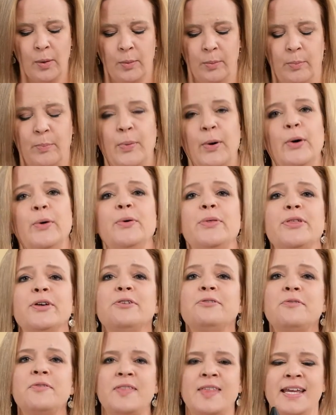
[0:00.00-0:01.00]
Both
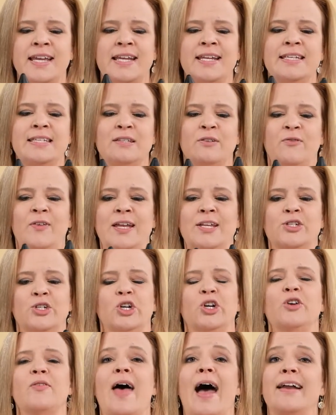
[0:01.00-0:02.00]
of these
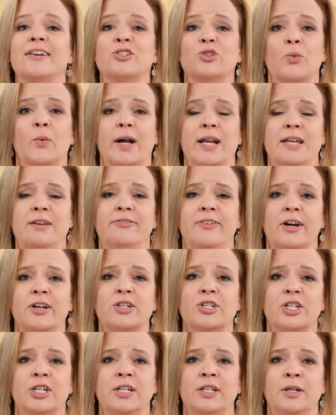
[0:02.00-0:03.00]
feature that 20
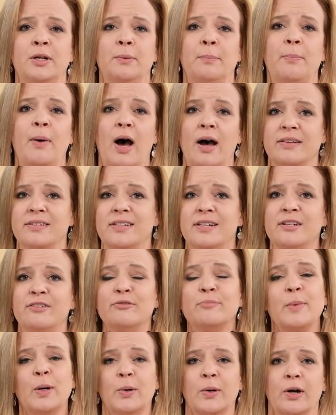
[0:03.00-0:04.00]
function positive
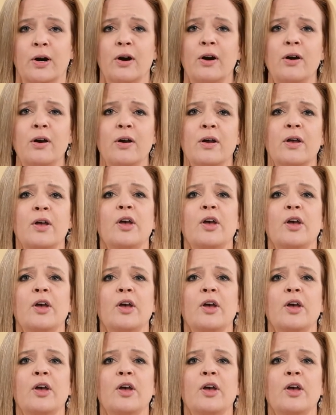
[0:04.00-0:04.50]
motor.